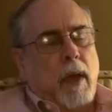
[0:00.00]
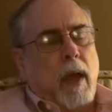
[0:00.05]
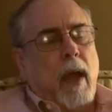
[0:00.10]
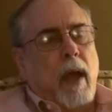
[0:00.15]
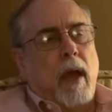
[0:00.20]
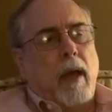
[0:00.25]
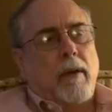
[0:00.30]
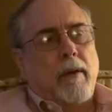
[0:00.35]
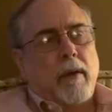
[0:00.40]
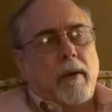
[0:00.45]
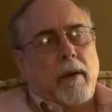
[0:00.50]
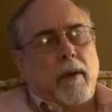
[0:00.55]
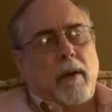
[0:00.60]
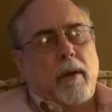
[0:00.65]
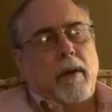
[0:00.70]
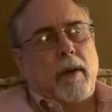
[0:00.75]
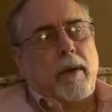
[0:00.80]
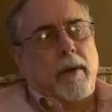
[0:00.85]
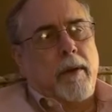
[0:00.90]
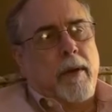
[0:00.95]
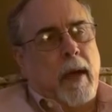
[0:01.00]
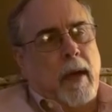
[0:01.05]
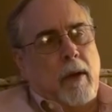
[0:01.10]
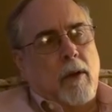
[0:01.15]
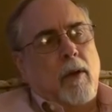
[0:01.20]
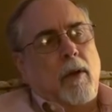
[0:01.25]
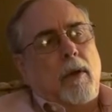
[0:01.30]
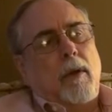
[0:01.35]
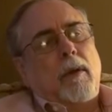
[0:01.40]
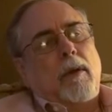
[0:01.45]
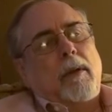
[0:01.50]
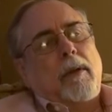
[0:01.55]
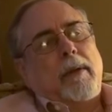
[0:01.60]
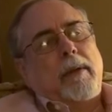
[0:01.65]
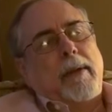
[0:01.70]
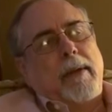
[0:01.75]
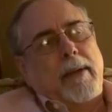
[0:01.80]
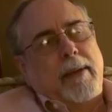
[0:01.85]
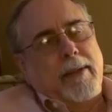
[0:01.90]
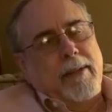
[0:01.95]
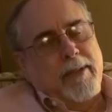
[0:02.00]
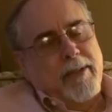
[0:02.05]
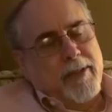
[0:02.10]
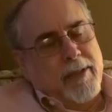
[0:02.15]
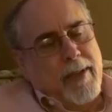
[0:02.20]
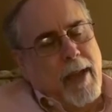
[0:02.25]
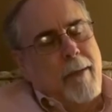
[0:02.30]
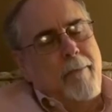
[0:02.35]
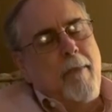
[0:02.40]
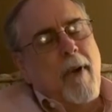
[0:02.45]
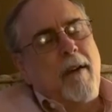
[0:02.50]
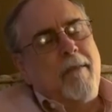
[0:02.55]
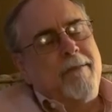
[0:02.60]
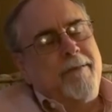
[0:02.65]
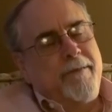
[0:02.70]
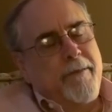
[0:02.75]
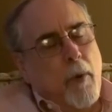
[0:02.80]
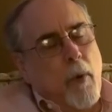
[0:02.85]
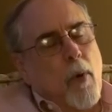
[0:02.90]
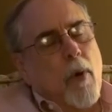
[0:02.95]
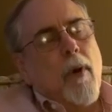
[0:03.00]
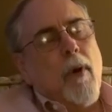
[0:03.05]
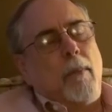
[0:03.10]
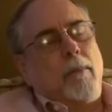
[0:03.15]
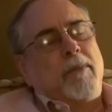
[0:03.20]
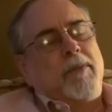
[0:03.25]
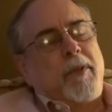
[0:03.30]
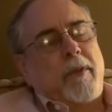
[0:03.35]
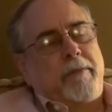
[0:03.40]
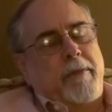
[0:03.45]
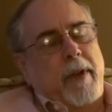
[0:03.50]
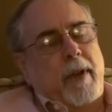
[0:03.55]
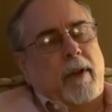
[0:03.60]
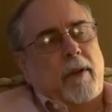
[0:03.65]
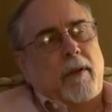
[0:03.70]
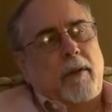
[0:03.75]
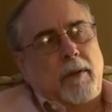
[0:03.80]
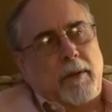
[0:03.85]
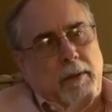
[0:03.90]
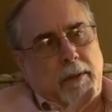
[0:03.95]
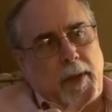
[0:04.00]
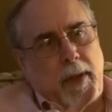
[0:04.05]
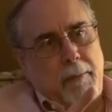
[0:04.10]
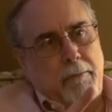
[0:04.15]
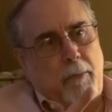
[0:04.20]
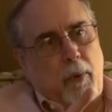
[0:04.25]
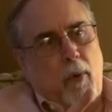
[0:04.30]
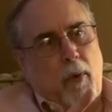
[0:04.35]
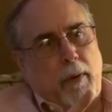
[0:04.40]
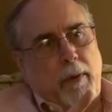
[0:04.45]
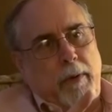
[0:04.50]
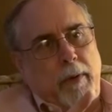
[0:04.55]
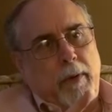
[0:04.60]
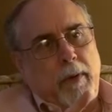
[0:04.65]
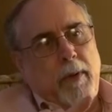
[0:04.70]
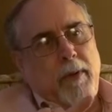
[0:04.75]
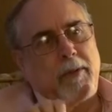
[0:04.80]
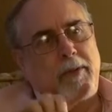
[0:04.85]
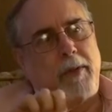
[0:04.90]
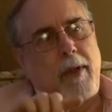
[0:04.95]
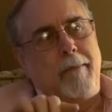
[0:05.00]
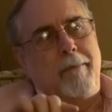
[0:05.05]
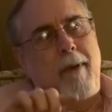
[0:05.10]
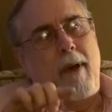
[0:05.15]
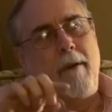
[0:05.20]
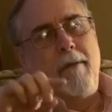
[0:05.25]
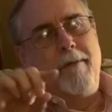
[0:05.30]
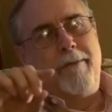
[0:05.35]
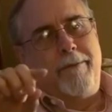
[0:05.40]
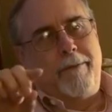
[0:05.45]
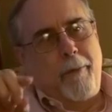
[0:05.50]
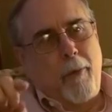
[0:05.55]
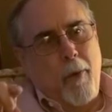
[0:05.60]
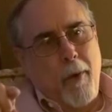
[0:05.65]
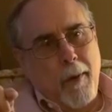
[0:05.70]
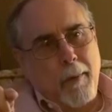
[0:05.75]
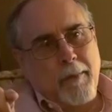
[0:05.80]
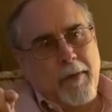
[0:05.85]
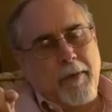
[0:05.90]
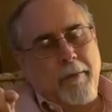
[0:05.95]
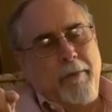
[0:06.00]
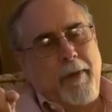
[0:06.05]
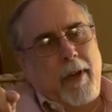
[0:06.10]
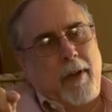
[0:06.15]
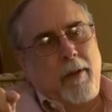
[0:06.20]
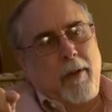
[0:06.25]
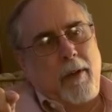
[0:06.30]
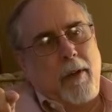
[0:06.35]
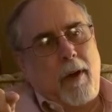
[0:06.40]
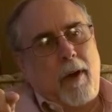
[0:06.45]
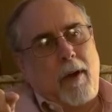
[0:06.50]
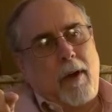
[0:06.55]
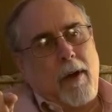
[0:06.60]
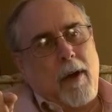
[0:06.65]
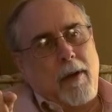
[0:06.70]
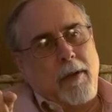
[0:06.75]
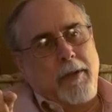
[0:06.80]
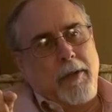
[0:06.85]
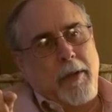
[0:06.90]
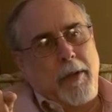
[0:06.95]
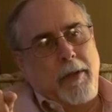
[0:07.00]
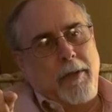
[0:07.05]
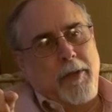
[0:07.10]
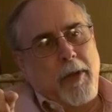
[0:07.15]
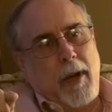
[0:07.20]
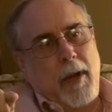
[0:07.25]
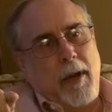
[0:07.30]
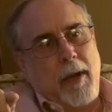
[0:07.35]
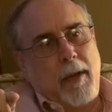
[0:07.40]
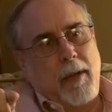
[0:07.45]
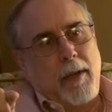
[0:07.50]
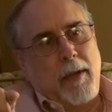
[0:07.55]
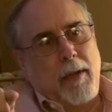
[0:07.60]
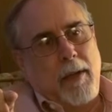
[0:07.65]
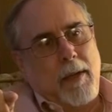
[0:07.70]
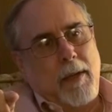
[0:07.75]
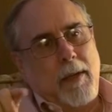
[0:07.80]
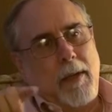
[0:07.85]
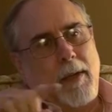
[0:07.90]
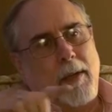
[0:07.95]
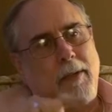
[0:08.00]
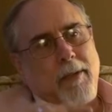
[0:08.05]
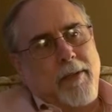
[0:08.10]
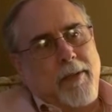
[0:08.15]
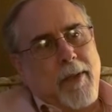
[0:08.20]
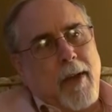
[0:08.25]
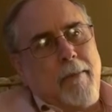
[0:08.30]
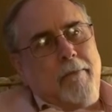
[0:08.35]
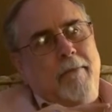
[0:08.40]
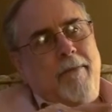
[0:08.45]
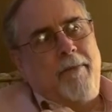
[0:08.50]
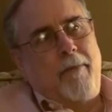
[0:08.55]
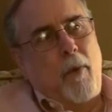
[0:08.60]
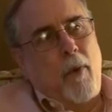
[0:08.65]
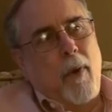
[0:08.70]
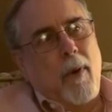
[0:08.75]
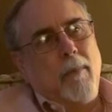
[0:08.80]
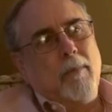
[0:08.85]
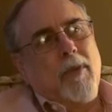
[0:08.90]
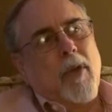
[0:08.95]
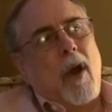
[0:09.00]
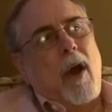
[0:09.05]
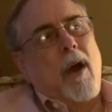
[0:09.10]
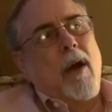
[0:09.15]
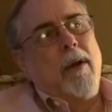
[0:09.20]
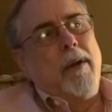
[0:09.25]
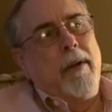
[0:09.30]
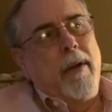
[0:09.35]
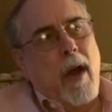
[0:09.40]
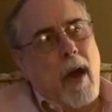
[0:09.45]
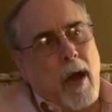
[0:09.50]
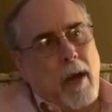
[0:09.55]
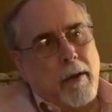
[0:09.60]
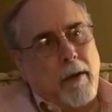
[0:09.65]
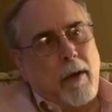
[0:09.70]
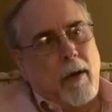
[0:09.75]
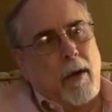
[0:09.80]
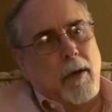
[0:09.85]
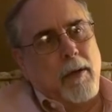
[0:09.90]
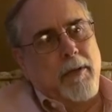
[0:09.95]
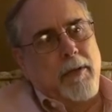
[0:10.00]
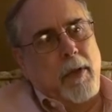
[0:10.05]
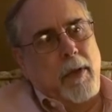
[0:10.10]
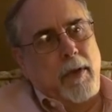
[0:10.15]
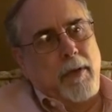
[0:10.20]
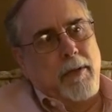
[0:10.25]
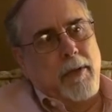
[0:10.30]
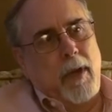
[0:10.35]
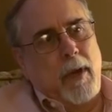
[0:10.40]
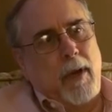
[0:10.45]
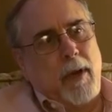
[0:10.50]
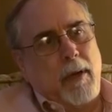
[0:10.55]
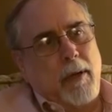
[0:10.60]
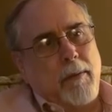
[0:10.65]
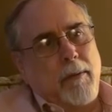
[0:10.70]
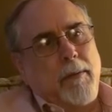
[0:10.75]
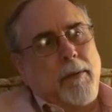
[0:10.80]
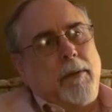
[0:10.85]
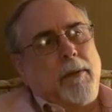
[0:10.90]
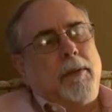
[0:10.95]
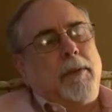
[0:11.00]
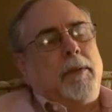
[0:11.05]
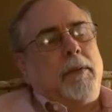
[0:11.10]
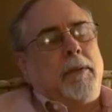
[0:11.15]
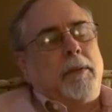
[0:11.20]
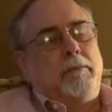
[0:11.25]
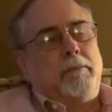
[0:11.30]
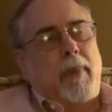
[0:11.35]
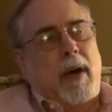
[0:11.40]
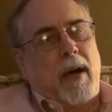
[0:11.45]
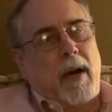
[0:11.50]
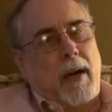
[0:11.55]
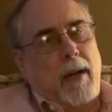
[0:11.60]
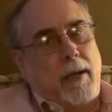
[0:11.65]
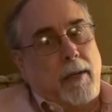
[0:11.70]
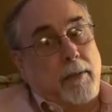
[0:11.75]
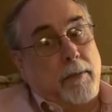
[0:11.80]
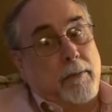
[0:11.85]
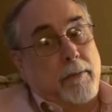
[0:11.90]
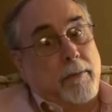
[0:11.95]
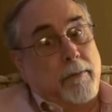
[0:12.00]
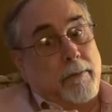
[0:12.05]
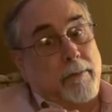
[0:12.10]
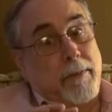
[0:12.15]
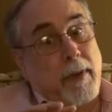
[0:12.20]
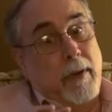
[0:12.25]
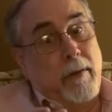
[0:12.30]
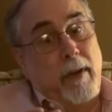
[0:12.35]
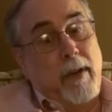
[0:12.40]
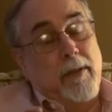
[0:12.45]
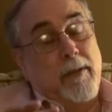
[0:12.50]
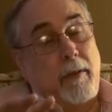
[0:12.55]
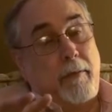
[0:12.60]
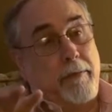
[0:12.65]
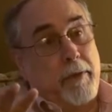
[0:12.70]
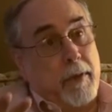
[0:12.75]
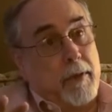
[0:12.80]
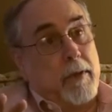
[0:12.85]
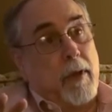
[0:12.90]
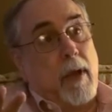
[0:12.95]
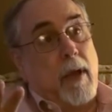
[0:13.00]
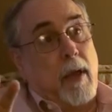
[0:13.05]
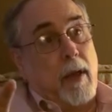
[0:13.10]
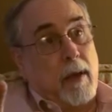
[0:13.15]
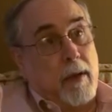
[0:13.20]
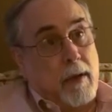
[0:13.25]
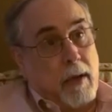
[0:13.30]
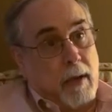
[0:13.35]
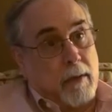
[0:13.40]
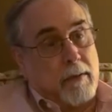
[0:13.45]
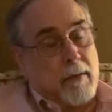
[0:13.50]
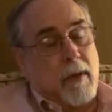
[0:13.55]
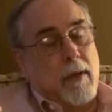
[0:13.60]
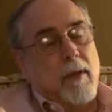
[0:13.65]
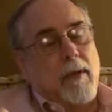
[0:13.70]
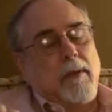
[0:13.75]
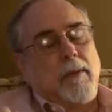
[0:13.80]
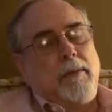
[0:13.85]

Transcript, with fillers: And nickel, some forms of nickel, important, some forms of nickel are carcinogenic, some forms are not carcinogenic by very sophisticated testing.